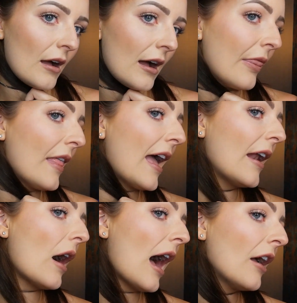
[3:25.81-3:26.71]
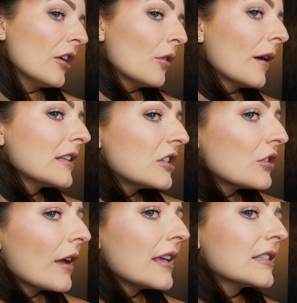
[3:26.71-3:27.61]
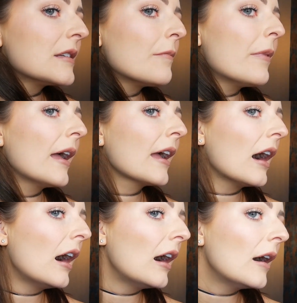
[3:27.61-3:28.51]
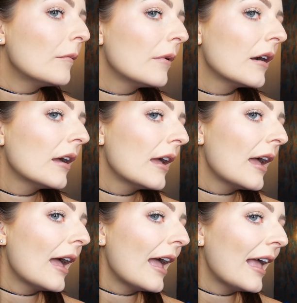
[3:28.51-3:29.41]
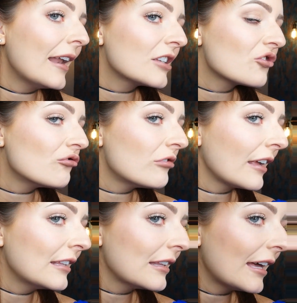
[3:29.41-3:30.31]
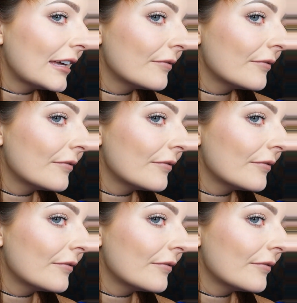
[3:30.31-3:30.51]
And then how you're wanting to do it is to pick it up in its ringlet